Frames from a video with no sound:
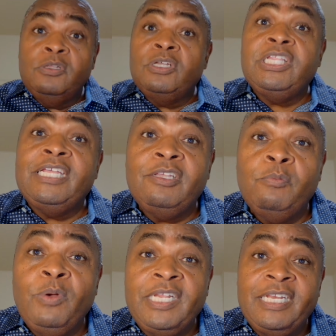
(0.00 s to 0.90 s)
Clearly,
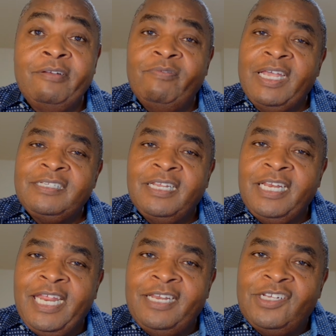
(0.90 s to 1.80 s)
we didn't invest
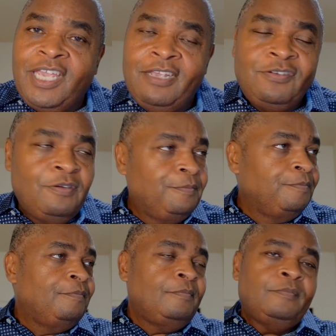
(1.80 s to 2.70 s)
in education.
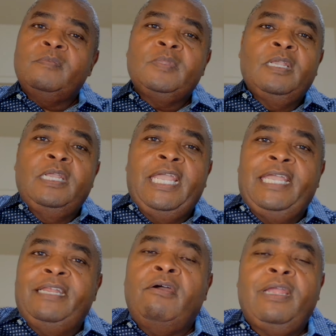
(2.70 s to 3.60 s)

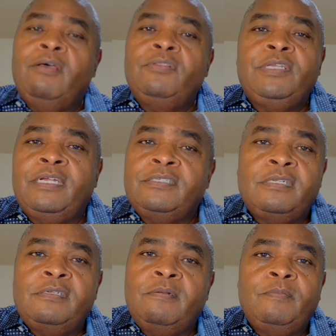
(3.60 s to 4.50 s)
And our healthcare
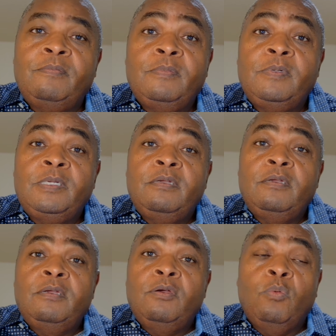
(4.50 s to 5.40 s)
system.
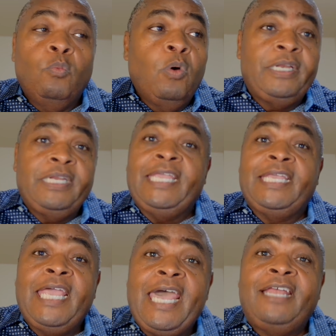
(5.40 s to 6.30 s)
What a
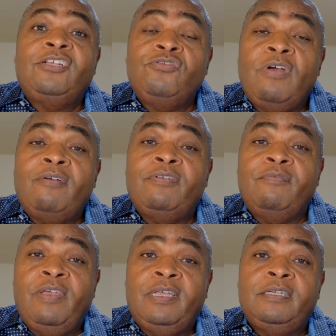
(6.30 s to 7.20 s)
catastrophic
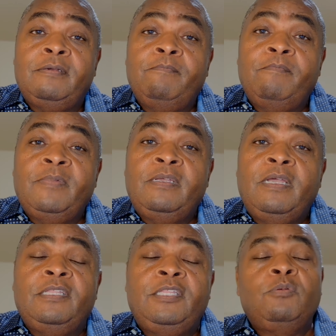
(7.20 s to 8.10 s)
failure.
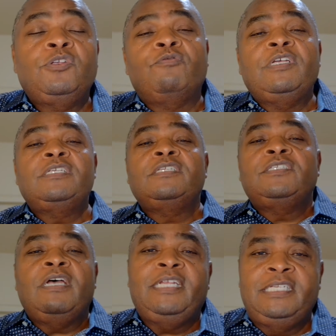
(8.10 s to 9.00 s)
There was a recent
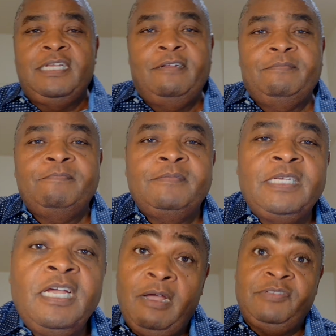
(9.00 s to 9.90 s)
study done
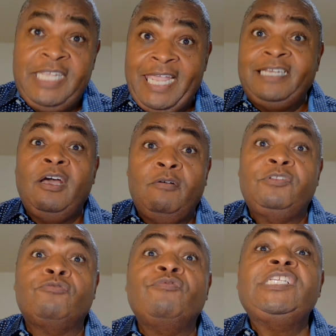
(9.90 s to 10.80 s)
of 10 of
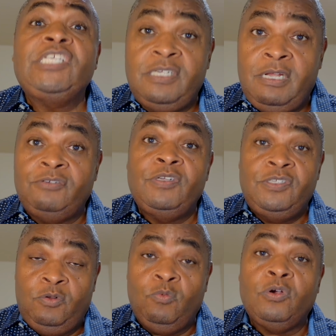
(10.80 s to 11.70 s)
the richest countries
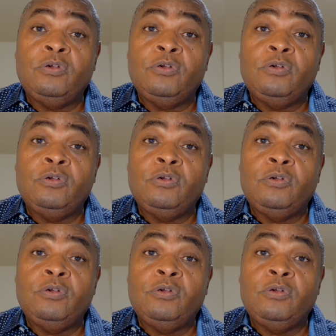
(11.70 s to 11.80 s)
in the world,